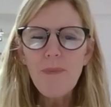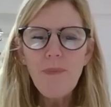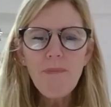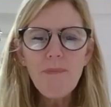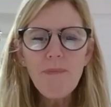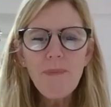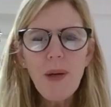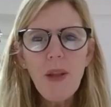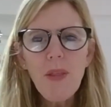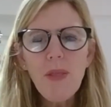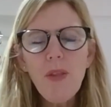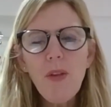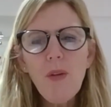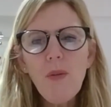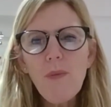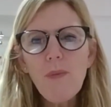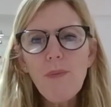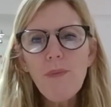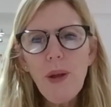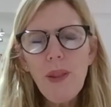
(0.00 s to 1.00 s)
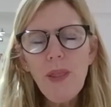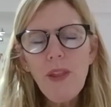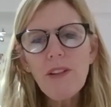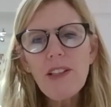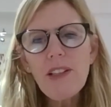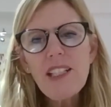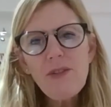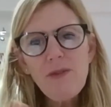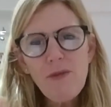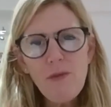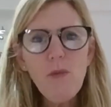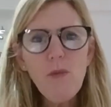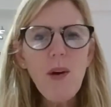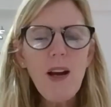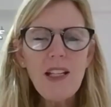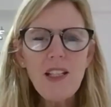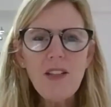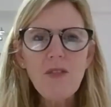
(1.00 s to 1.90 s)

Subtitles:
But there are different ways.